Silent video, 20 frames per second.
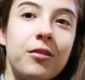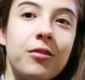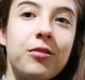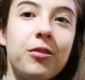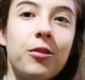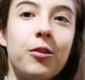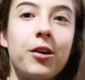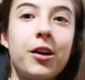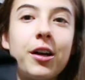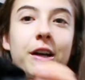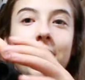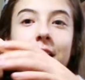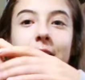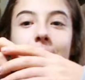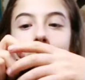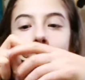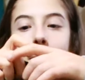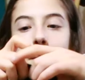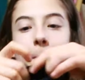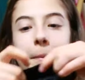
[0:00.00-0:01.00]
for
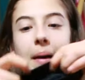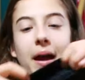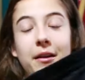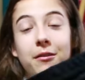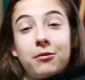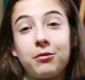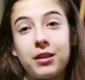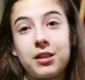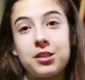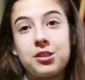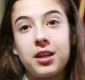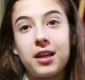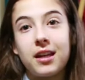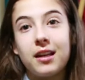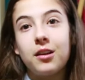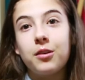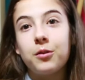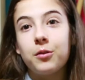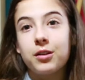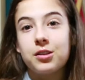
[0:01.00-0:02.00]
my
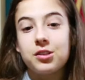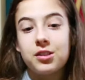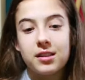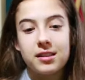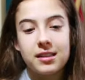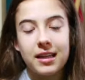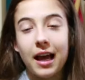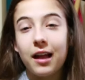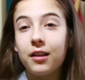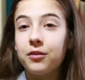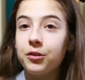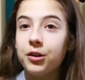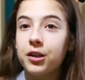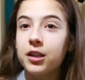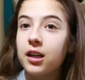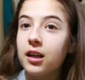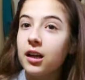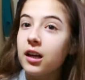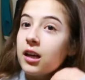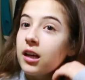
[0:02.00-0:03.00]
region, which is
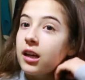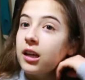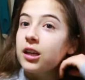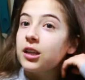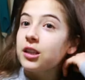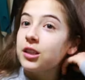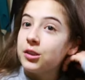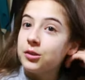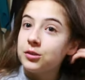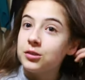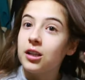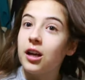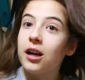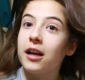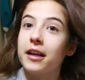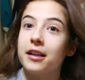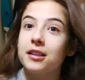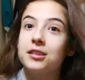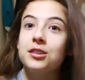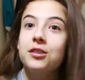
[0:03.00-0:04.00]
California, Utah,
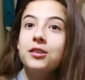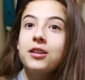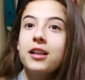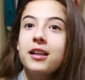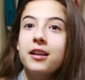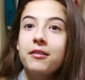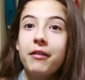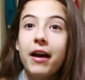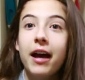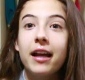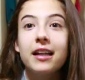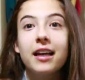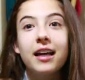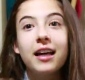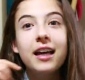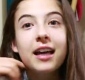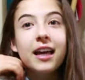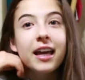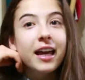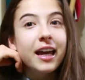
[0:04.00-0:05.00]
Arizona, and Nevada,
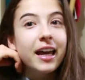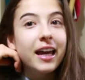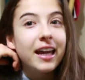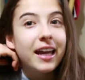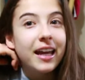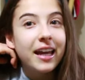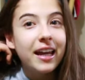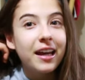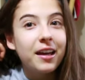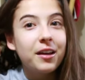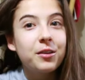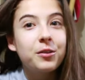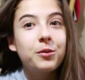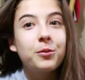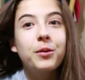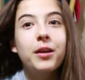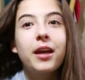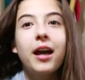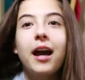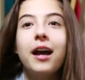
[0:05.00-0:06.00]
and
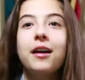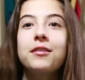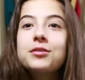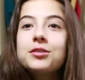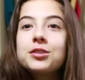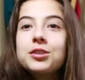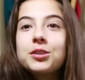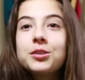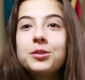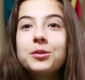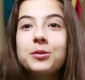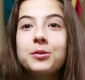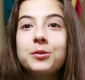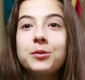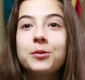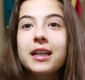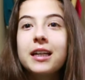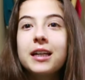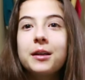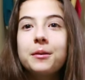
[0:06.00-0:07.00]
we have to
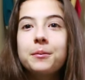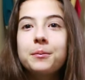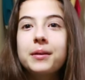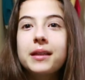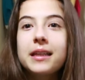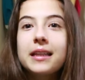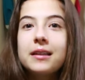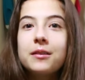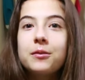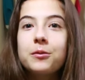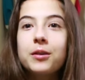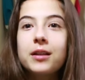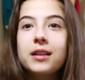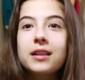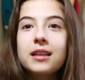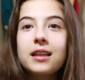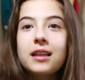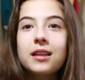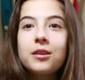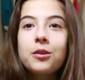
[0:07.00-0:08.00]
compete with
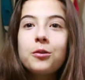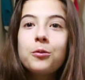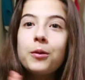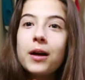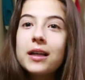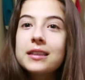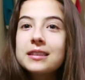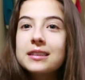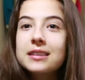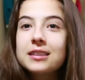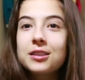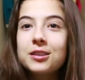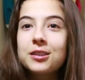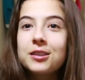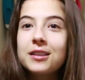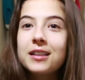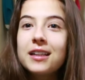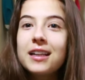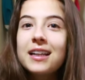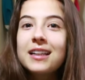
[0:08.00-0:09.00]
the
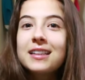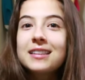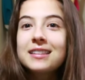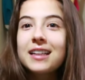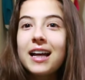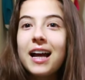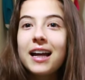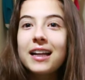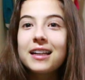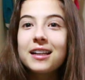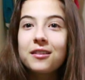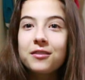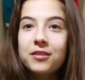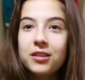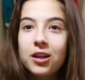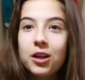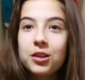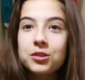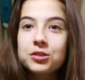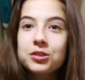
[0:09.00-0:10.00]
western side of the
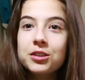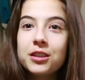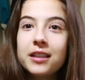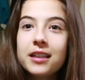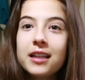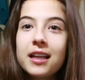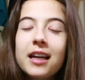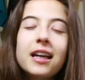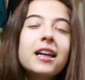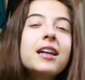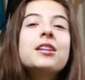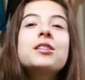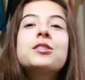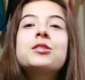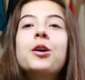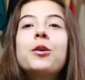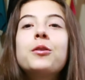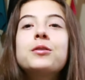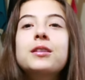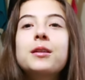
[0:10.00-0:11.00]
country.
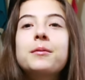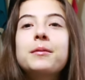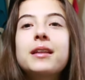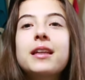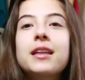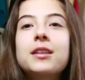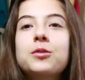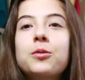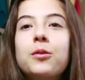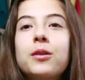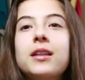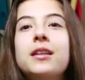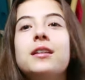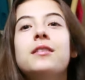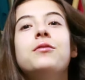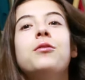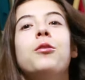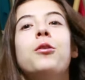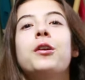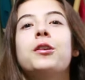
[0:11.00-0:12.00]
So it's going to be like
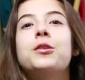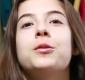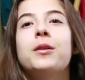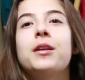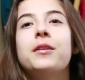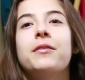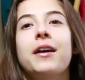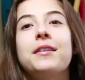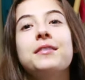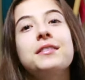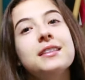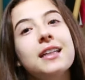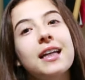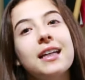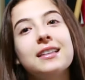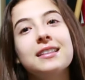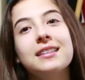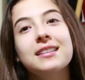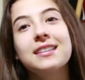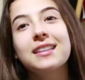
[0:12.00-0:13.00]
twenty-four or twenty-five
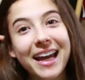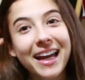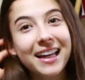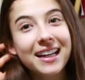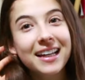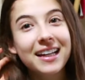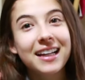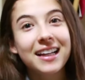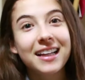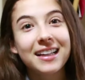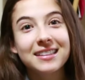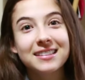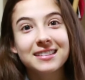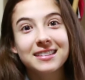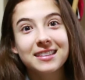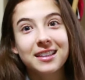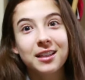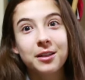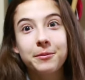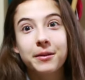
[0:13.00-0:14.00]
states, and
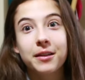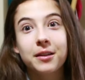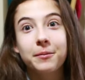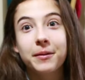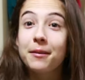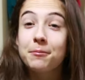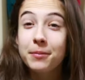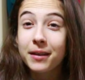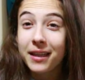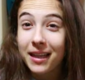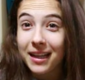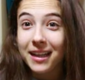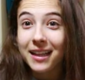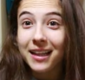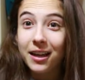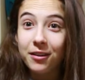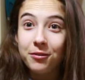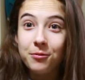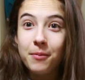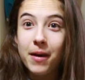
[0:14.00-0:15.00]
it's going to be at the
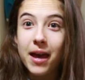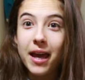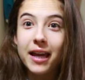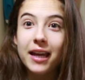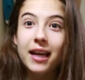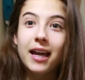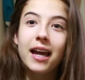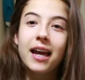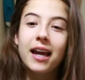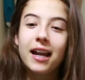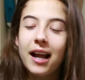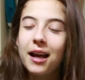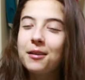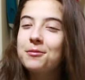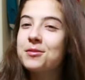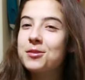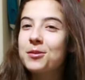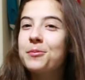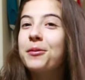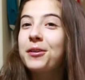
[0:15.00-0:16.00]
beginning of May, and I'm
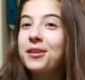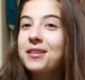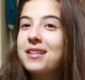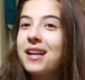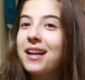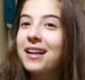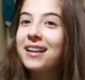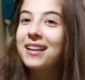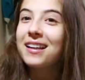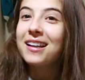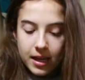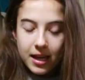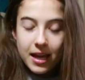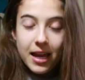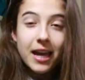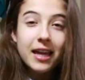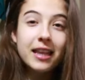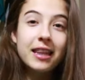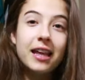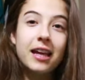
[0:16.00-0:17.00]
super excited.
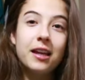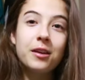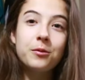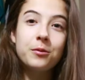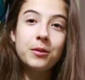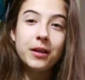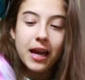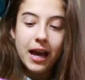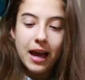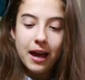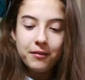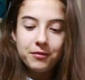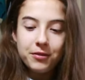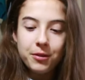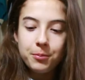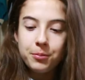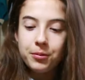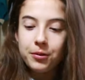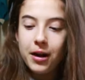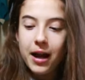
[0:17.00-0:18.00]
And then we have the
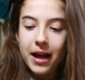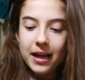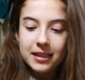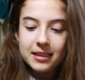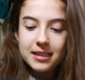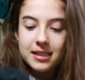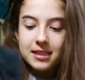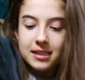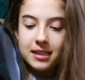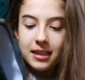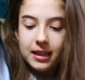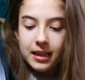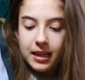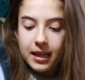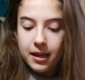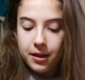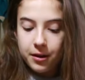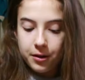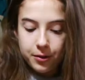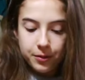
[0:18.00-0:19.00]
Practice
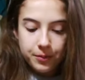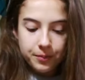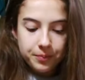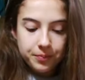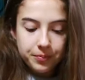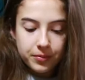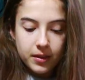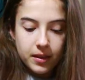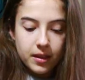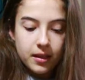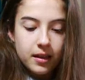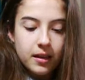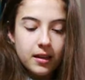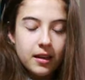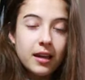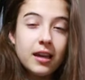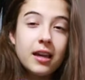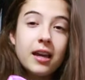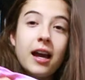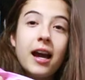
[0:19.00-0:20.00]
Leo.
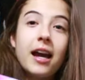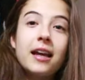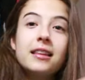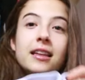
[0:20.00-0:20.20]
I